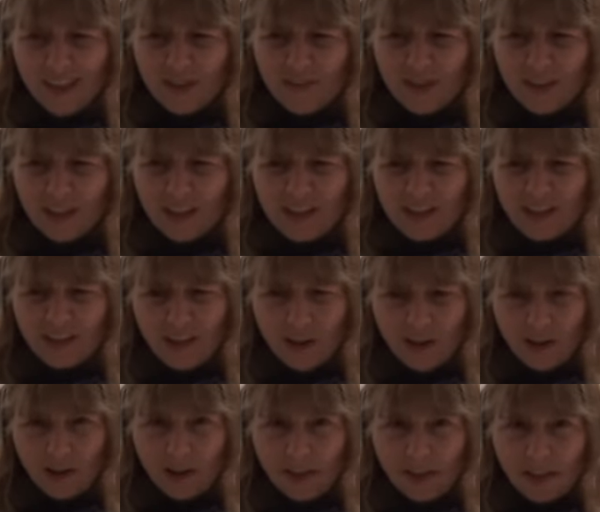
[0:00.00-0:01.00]
really
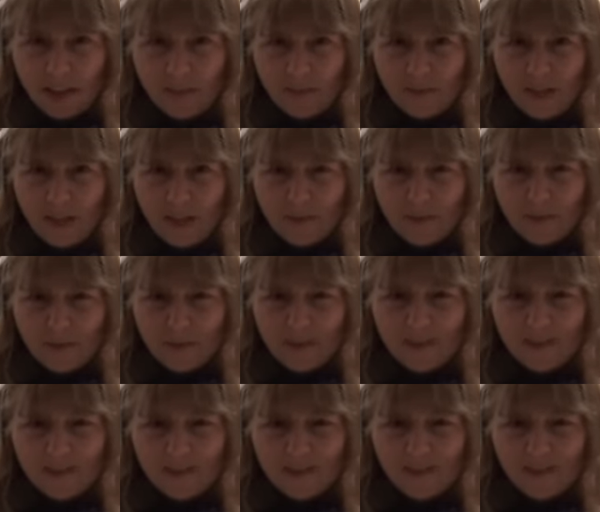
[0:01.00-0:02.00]
startling sometimes
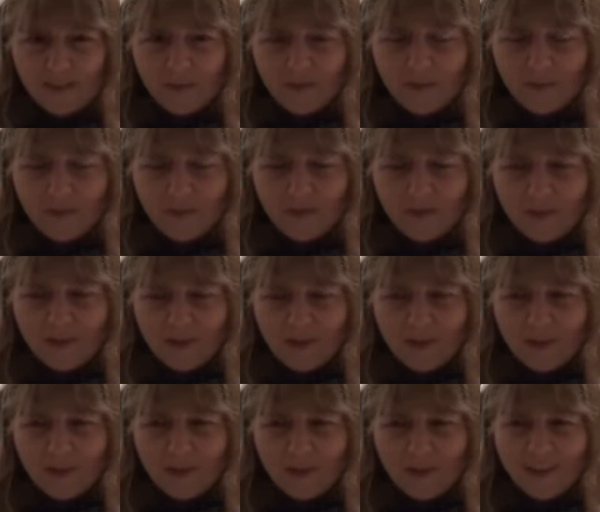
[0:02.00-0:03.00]
when
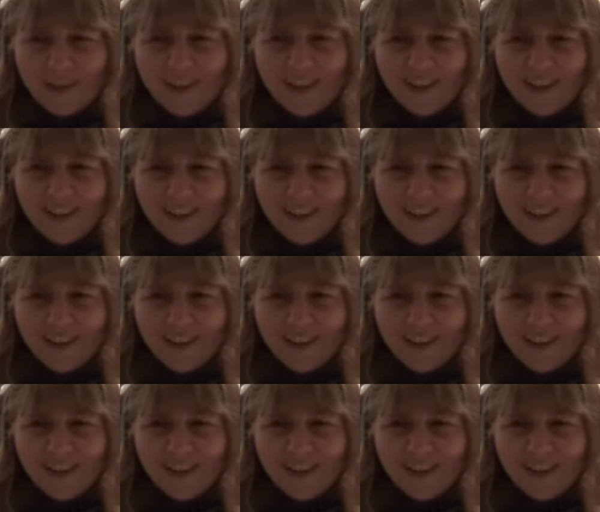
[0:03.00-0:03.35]
someone